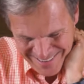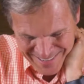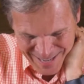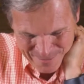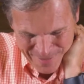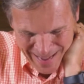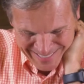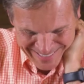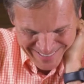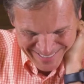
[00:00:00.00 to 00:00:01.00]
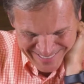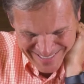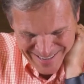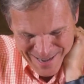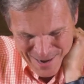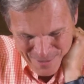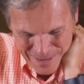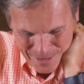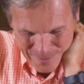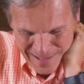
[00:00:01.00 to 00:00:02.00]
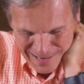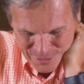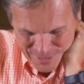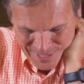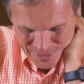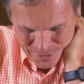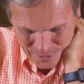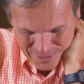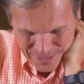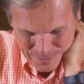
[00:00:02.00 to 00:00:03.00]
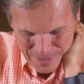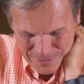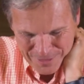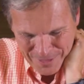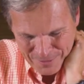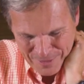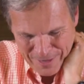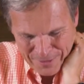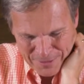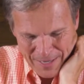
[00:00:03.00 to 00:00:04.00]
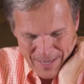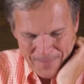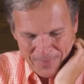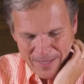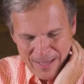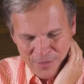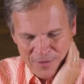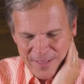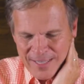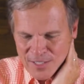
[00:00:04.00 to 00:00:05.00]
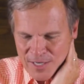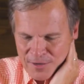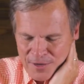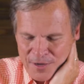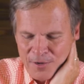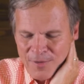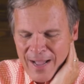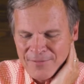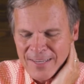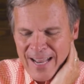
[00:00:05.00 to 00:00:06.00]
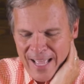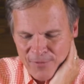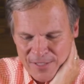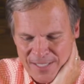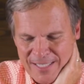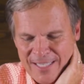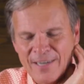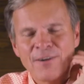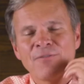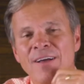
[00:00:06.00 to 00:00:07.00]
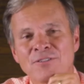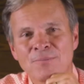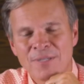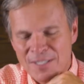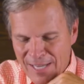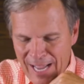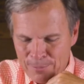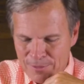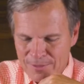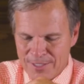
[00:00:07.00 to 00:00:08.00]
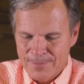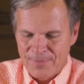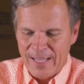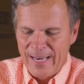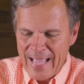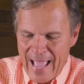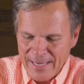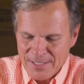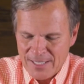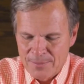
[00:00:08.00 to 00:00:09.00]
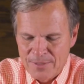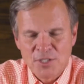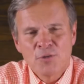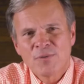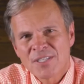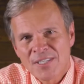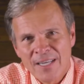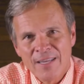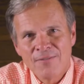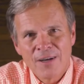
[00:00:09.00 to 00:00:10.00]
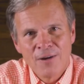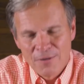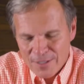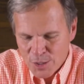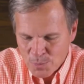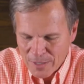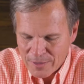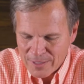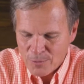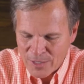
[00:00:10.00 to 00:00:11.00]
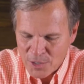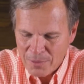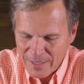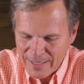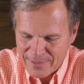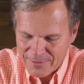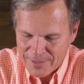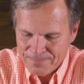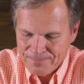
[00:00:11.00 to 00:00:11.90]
Okay, back to this. While Apollos was at Corinth, Paul took the road uh, through the interior and arrived at Ephesus, and there he found some disciples. And he asked them, Did you receive the Holy Spirit when you believed?